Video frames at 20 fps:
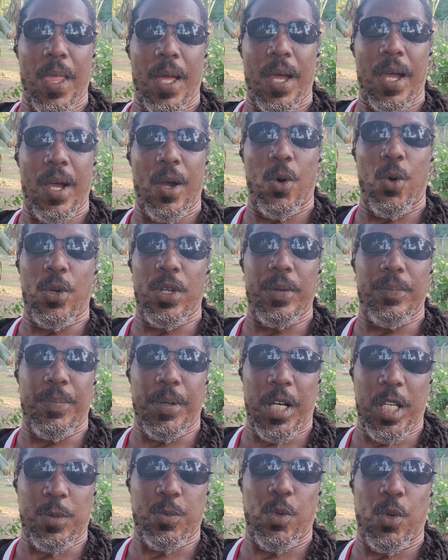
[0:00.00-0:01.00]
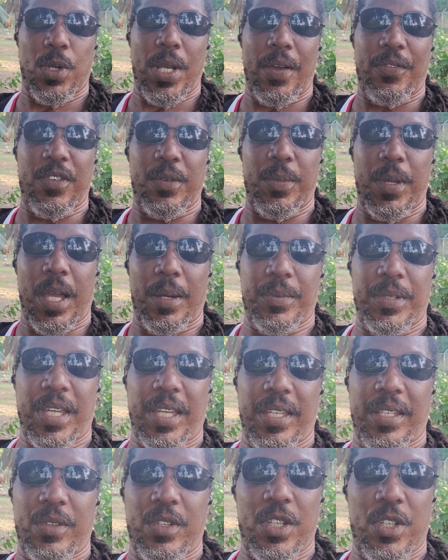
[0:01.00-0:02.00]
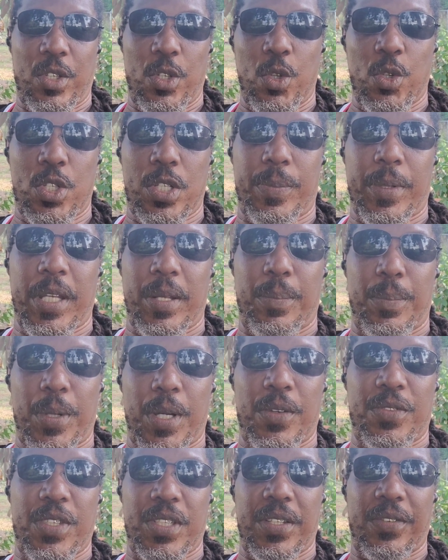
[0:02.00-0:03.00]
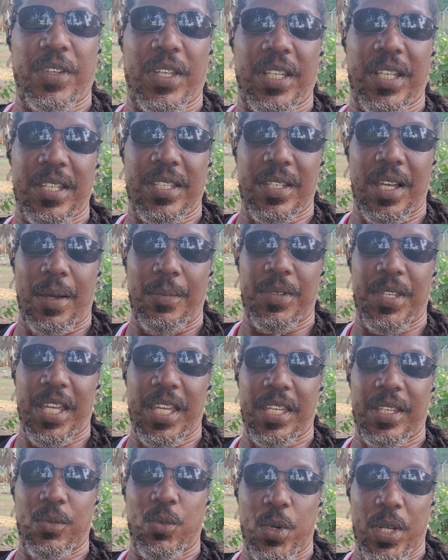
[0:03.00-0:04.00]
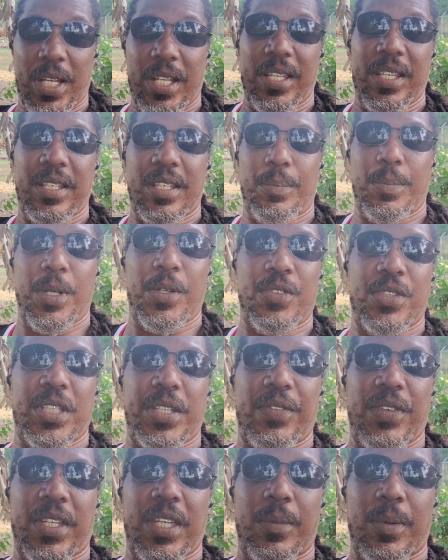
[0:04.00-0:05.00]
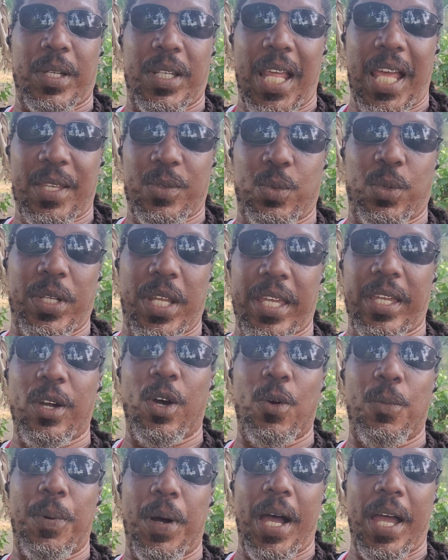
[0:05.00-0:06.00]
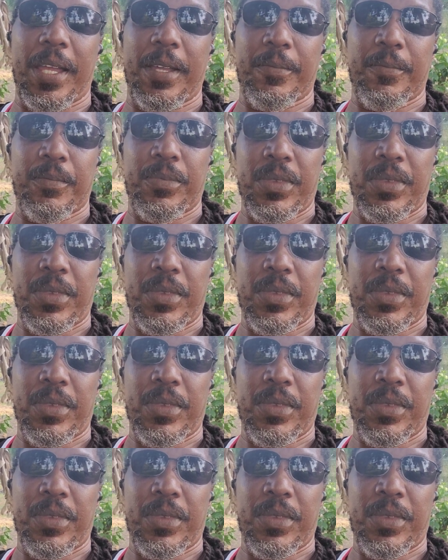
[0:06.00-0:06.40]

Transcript: or the passport will have to be updated. It usually be the birth certificate that's updated, really, the birth certificate, because that's what they go by.